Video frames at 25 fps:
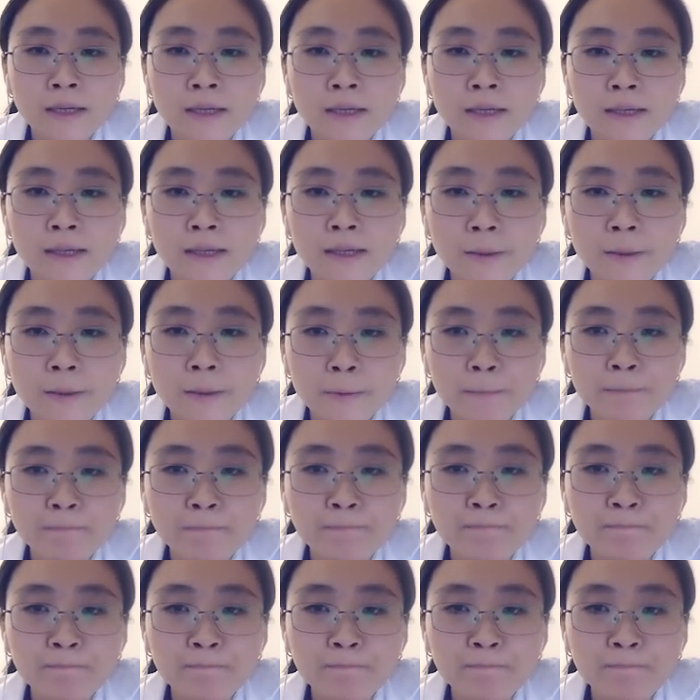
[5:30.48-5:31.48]

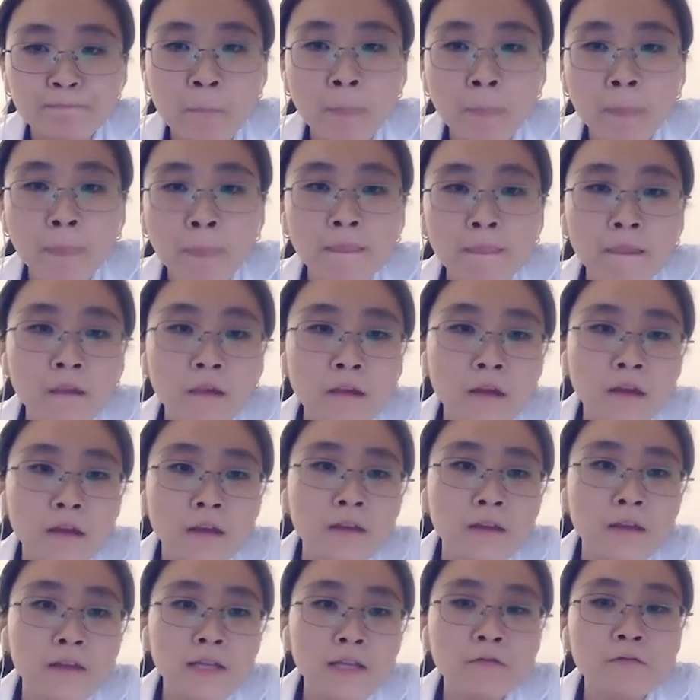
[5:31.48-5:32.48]
The
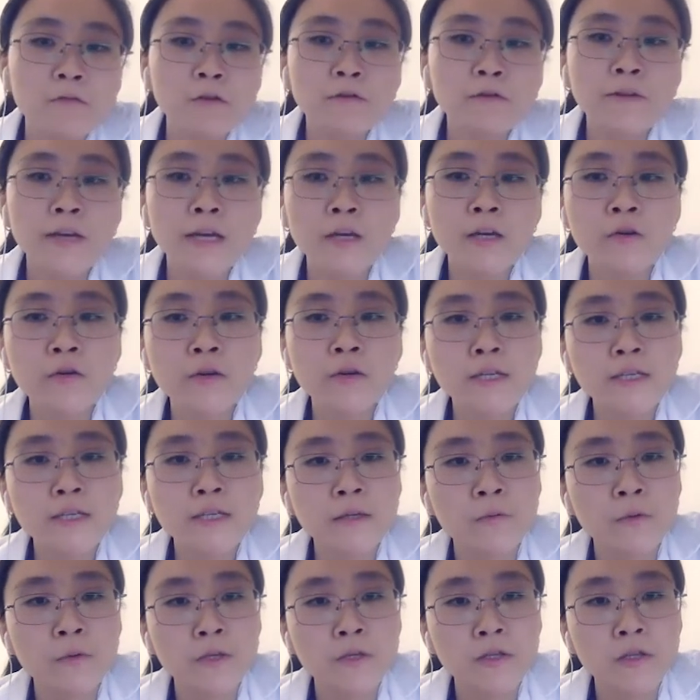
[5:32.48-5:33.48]
level of increase
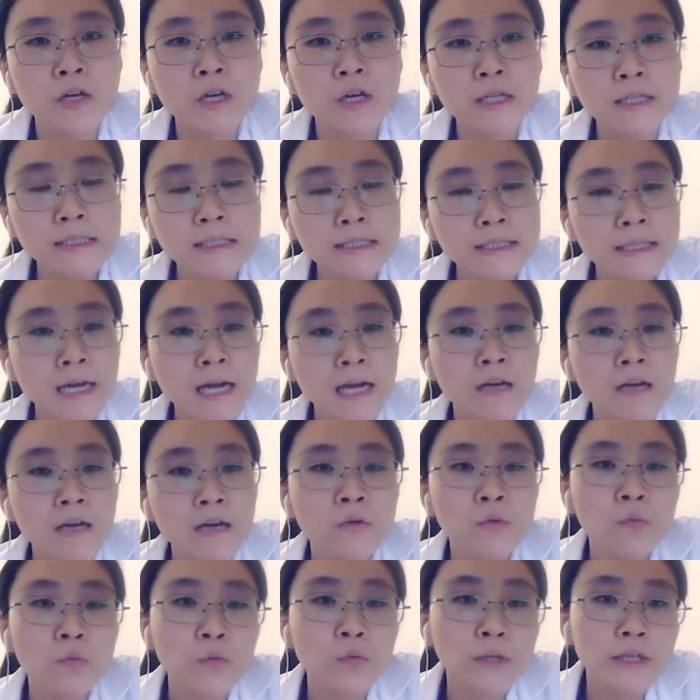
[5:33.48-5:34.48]
that we saw did have a
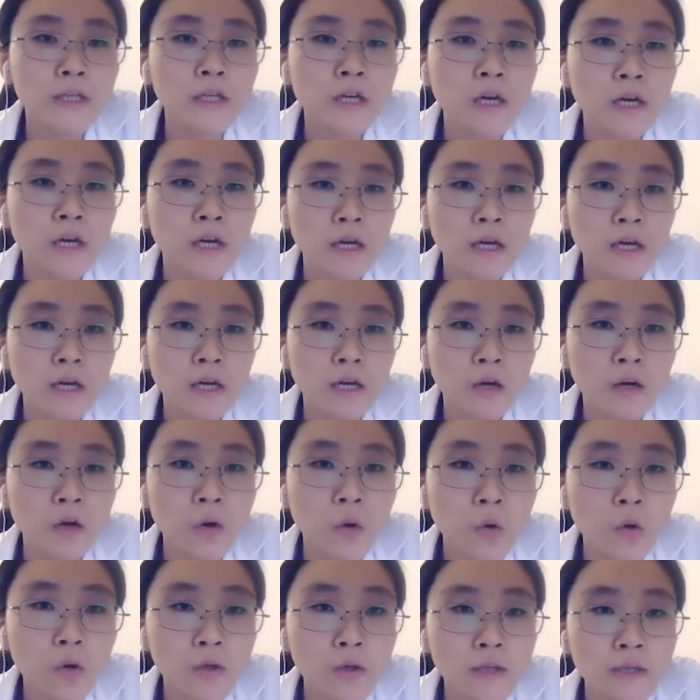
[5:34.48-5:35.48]
weak
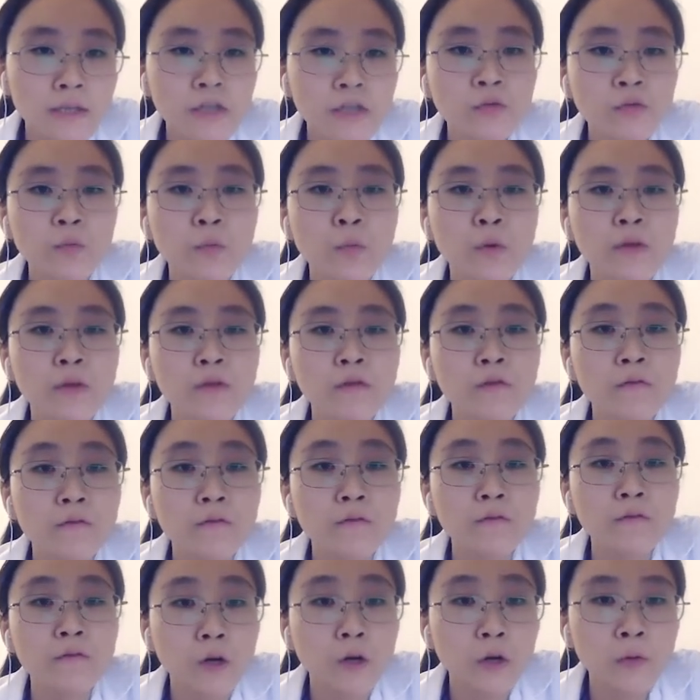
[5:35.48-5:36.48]
correlation with the
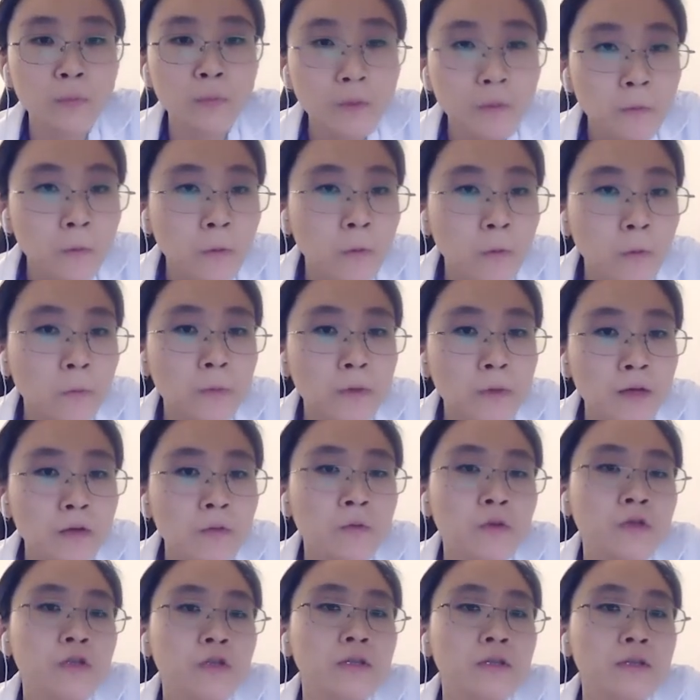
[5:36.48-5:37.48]
volume of BB opening,
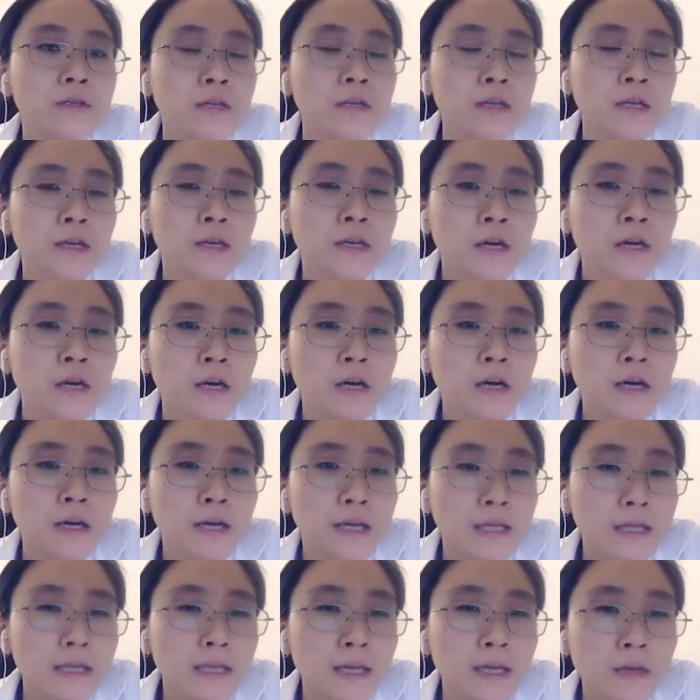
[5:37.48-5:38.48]
which is
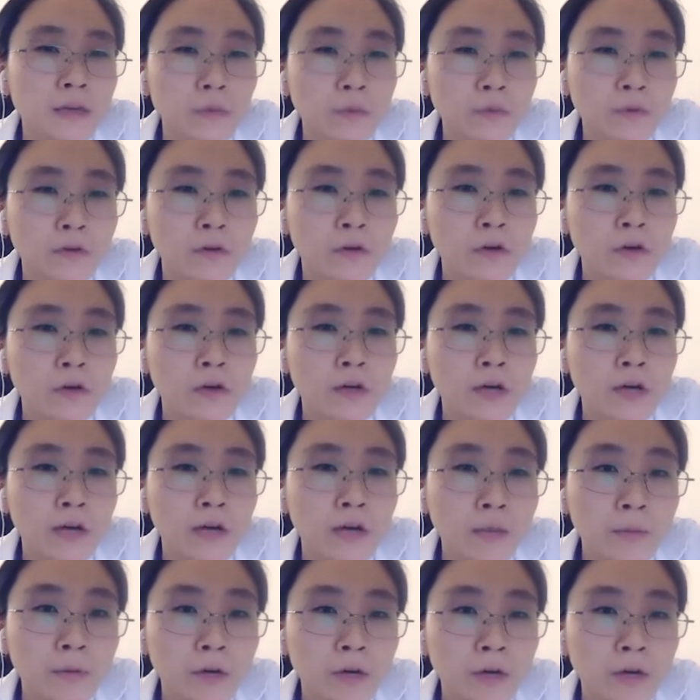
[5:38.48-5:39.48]
in line with our
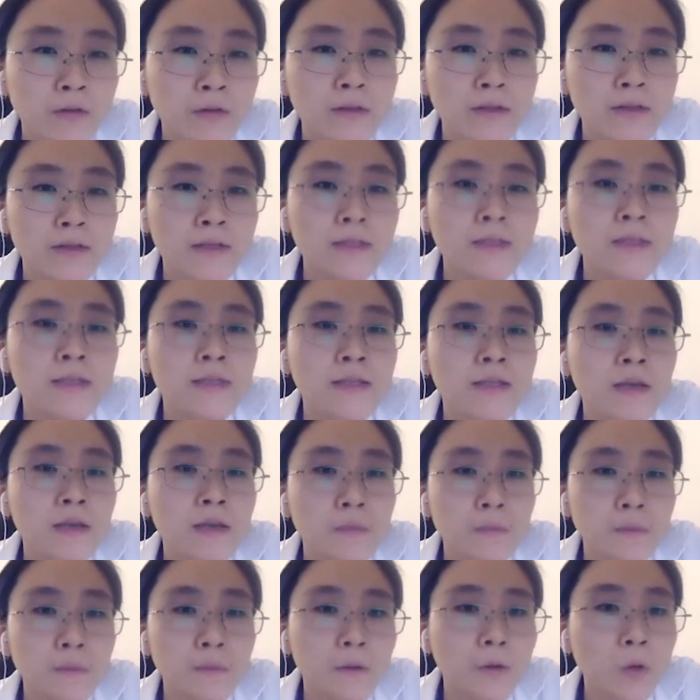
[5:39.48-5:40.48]
hypothesis
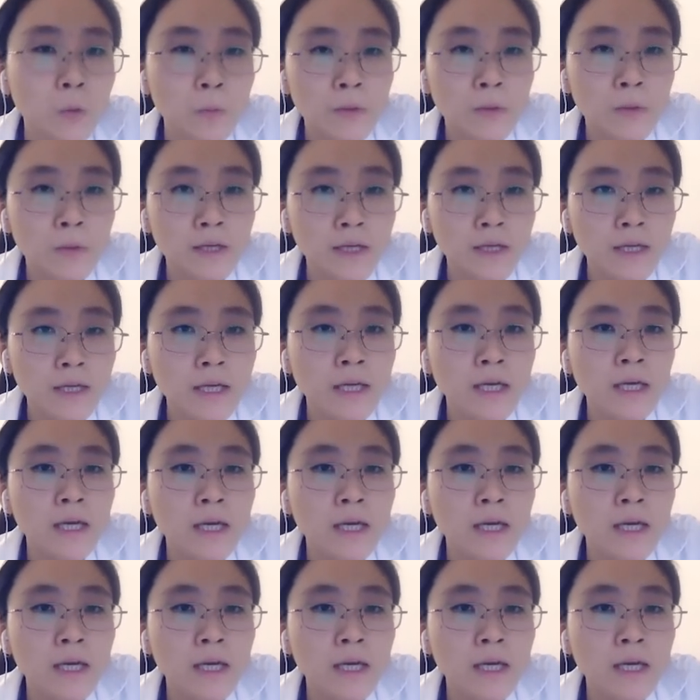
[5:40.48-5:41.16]
that BB opening